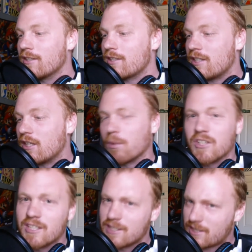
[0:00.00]

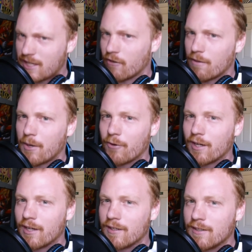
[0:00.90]
Secret
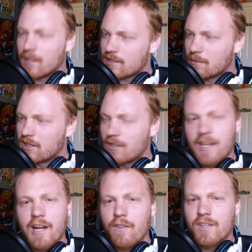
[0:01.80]
Ceremony. Yes, I'm a little
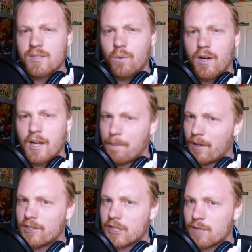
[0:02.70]
late on this one. I
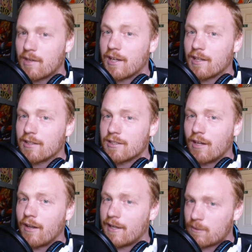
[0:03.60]
apologize for not getting this
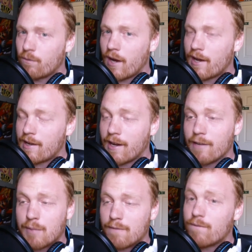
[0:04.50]
done last Friday.
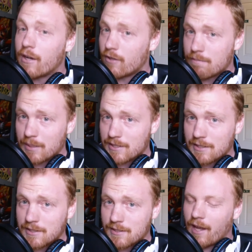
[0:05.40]
I have been very
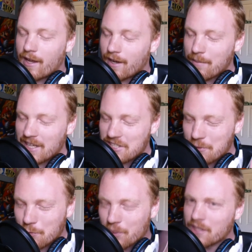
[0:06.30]
busy. And I'm
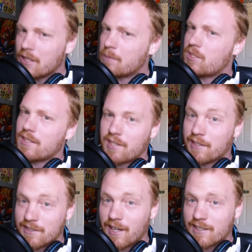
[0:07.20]
actually really upset that
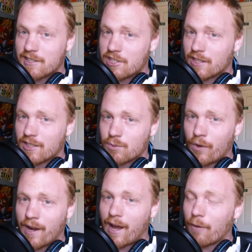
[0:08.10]
I did not get to check this
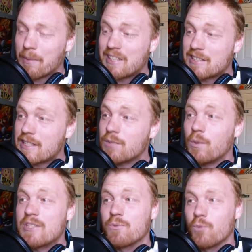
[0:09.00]
one out, because
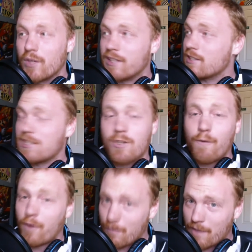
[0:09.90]
this is
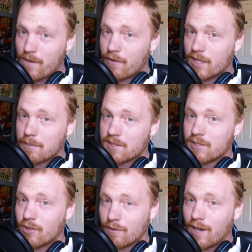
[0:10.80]
so far my favorite
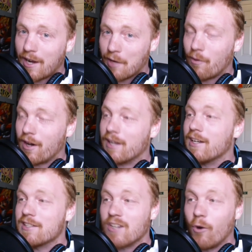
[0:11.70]
episode of
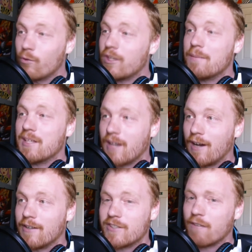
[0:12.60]
Kagewani, and it's only
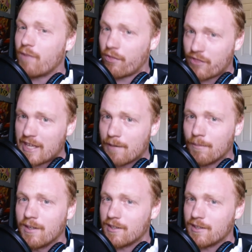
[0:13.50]
because of the theme